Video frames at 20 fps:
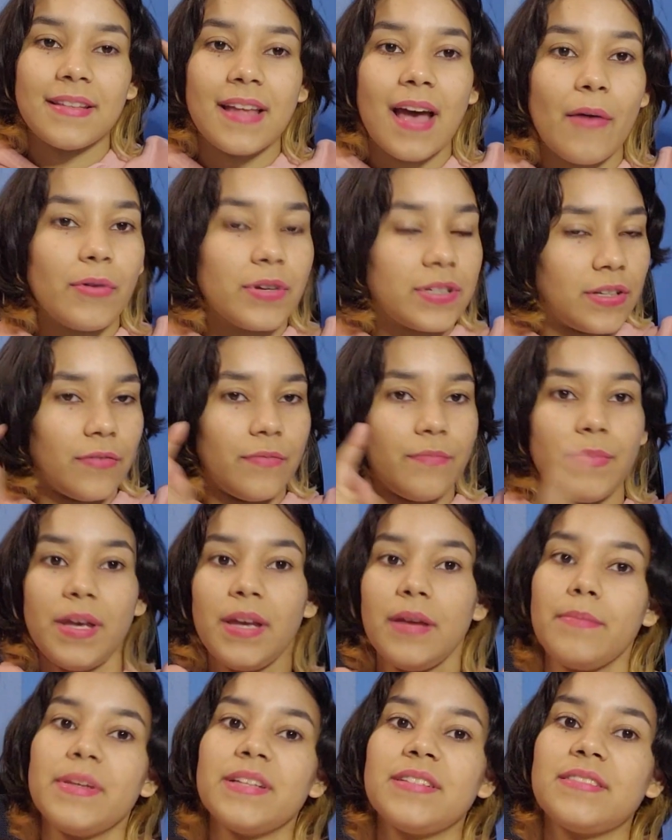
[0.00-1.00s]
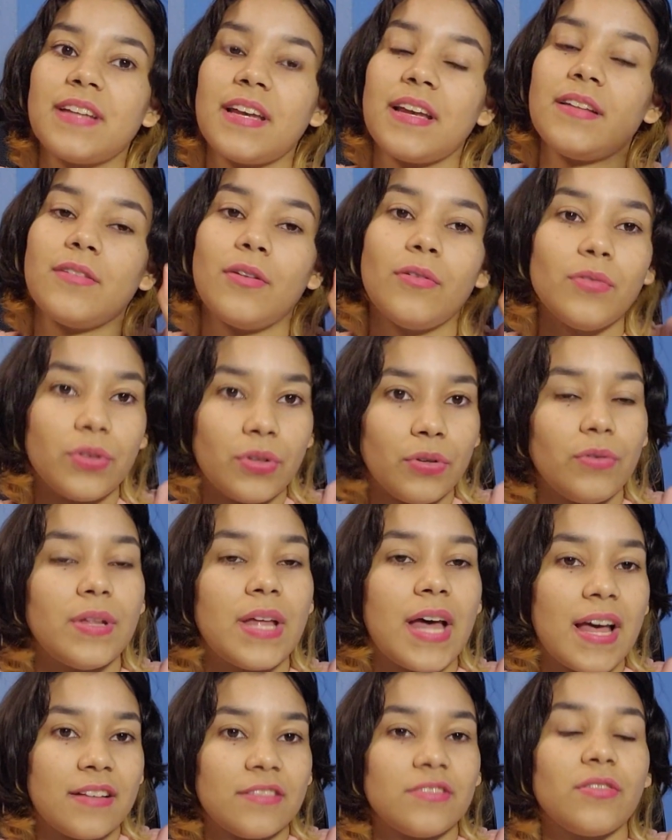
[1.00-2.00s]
That was a big mistake. Don't do that.